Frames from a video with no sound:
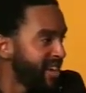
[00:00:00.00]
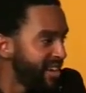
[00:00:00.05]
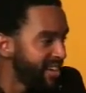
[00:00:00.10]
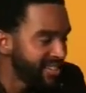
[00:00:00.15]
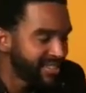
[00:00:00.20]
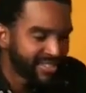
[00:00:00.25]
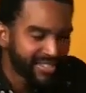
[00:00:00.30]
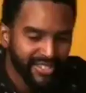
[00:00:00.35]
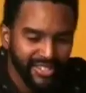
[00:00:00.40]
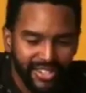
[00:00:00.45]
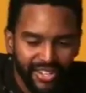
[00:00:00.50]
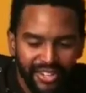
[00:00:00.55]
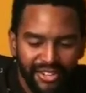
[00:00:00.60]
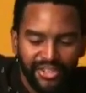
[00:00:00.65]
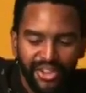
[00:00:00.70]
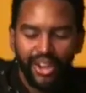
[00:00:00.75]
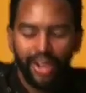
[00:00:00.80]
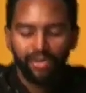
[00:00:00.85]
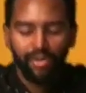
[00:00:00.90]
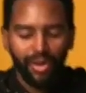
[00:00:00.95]
nice.
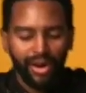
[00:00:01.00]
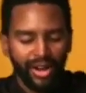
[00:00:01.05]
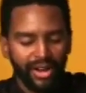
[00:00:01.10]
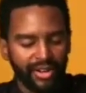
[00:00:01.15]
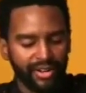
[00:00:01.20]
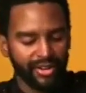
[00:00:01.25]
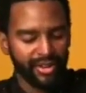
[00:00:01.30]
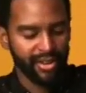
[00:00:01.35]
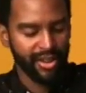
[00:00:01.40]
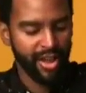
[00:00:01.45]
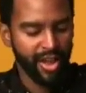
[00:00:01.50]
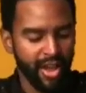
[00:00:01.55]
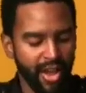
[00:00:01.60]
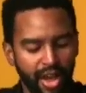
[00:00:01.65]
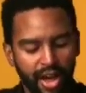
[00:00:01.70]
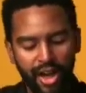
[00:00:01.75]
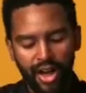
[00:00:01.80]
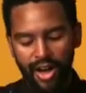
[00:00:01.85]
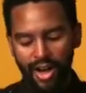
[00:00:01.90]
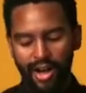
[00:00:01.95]
Check 1.
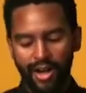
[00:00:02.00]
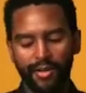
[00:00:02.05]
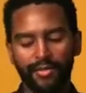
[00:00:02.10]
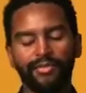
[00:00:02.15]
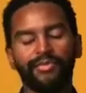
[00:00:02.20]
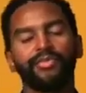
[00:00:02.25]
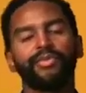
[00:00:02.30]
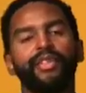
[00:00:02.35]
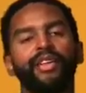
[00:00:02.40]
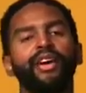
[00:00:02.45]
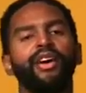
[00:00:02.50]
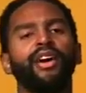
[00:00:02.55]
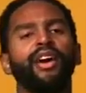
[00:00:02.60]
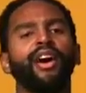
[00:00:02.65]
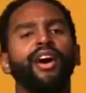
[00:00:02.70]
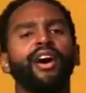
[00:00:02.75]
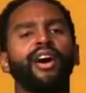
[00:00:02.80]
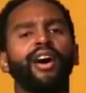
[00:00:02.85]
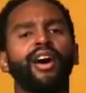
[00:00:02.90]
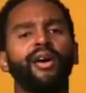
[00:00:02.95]
I
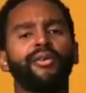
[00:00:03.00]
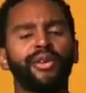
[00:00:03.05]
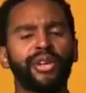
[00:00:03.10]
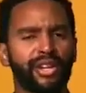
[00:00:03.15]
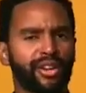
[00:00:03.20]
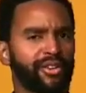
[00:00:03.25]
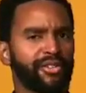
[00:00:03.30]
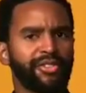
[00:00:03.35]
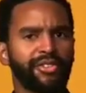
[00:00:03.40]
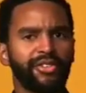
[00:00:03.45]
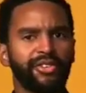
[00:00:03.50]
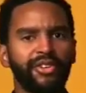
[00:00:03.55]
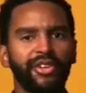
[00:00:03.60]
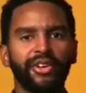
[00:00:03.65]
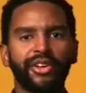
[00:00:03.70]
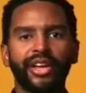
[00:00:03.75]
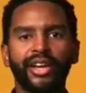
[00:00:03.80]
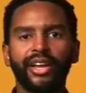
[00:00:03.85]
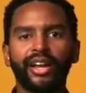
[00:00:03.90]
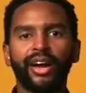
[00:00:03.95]
would encourage you to
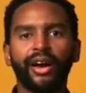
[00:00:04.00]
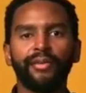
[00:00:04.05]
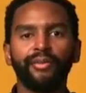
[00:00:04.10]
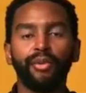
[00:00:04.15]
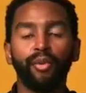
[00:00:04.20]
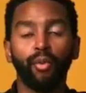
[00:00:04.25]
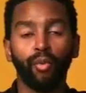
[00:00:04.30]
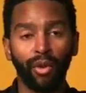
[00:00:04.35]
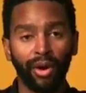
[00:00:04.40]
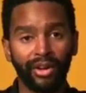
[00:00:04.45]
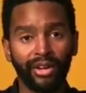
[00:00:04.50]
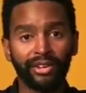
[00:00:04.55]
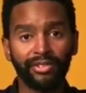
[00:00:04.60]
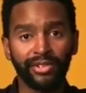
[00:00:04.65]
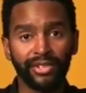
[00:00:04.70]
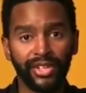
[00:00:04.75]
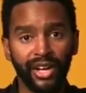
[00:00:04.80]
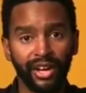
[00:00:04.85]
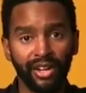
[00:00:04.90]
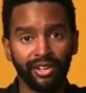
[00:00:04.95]
donate
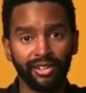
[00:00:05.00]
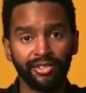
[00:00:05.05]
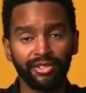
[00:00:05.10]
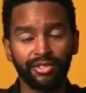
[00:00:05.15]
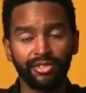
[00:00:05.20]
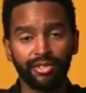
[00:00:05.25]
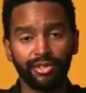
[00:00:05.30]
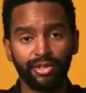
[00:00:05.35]
$100